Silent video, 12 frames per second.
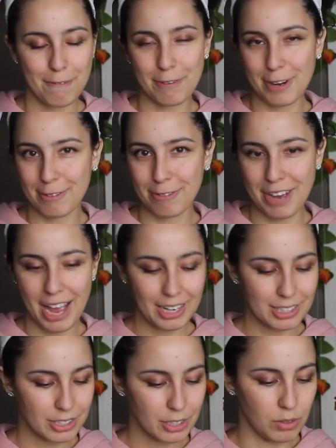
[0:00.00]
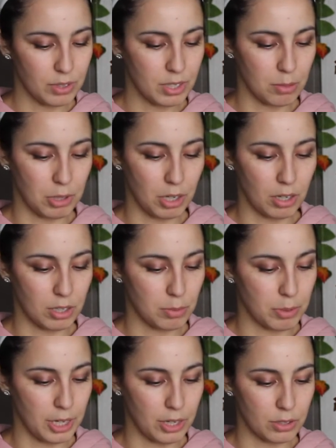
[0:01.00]
Fun fact, well, this is gonna be hard
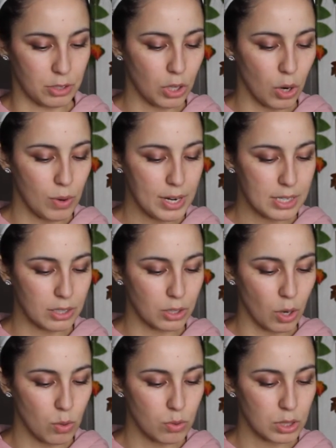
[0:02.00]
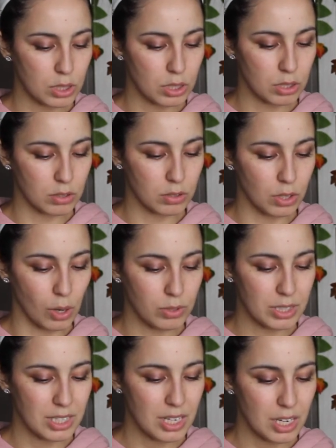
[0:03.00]
to pronounce.
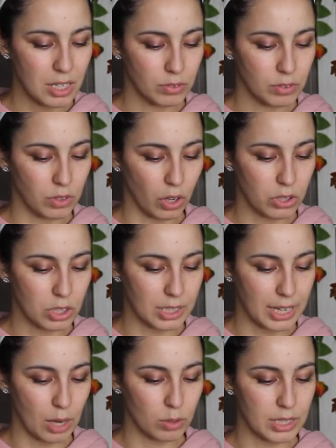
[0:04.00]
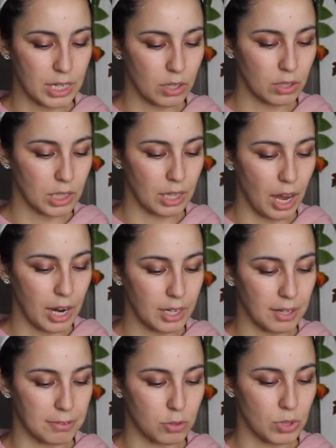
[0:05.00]
Goatsy launched the Cowtail
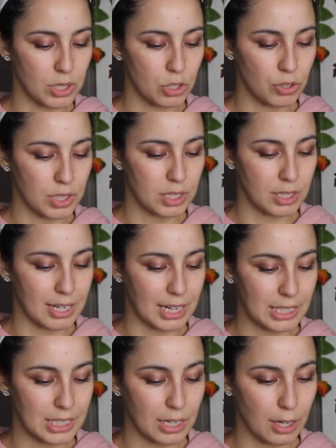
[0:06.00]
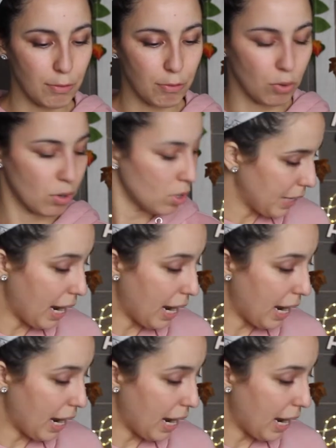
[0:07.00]
line of sweet treats in 1984.